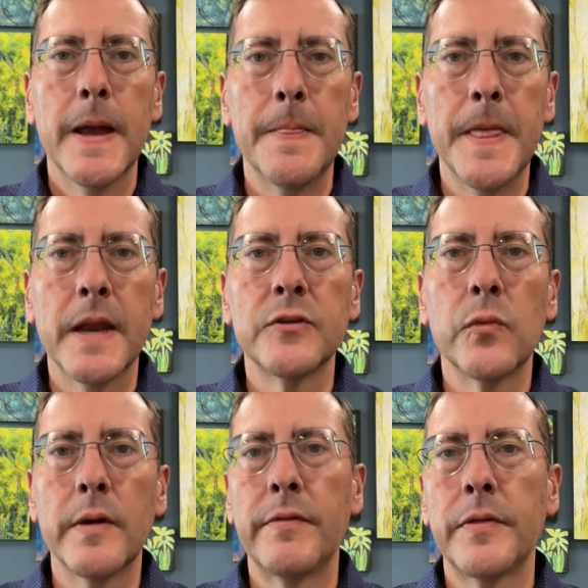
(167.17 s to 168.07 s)
and that is
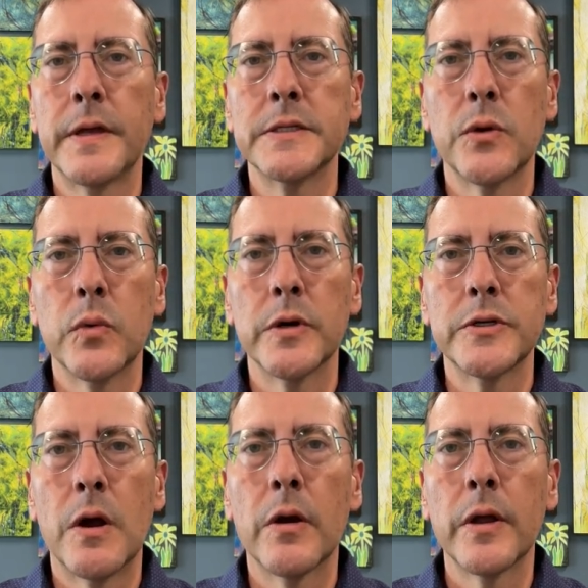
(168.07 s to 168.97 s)
one of the things that we're
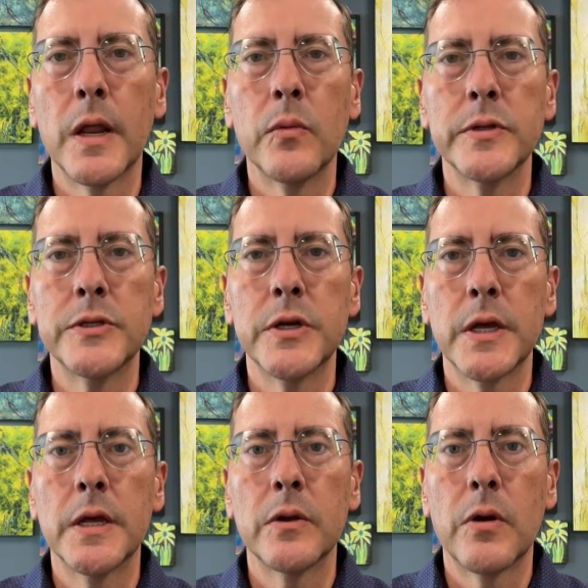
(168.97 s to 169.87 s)
targeting with
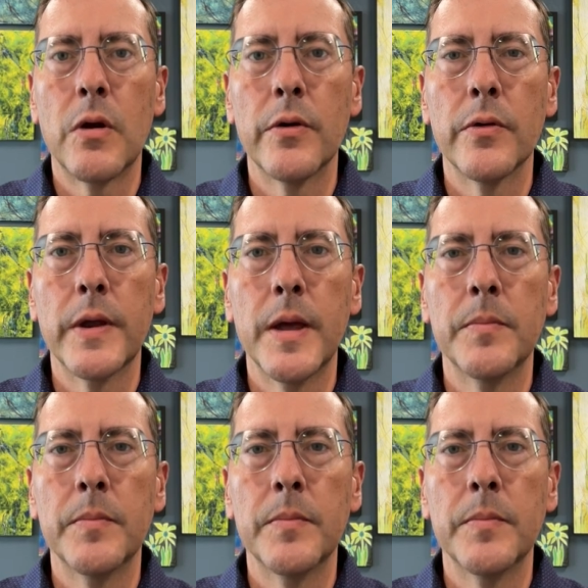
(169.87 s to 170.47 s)
genicular artery